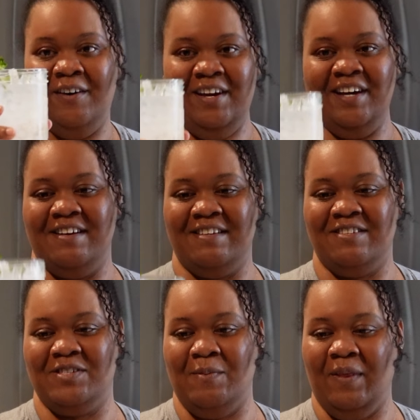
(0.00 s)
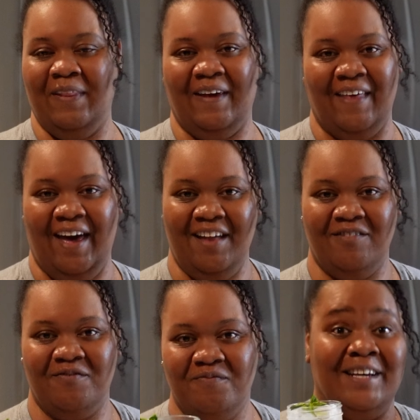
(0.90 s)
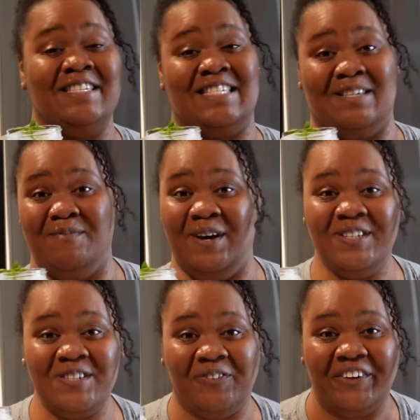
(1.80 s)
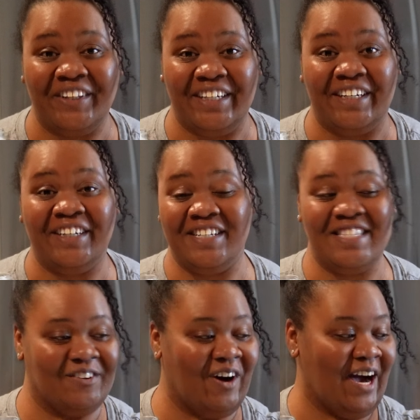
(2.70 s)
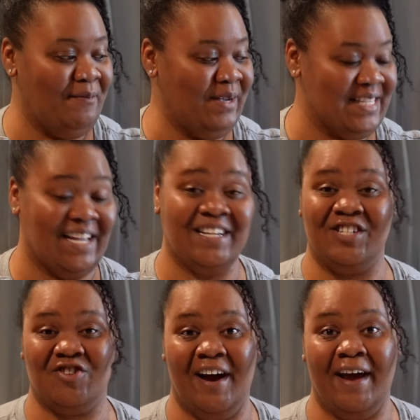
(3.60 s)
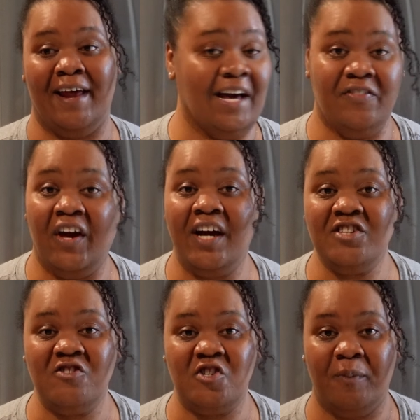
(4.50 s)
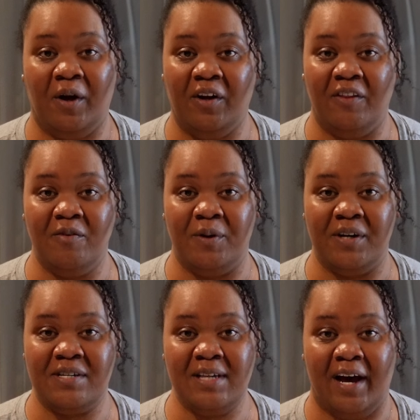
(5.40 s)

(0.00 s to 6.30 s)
Okay, so something like that. It smells really good, so I'm excited to try it. I think I told you about all the books.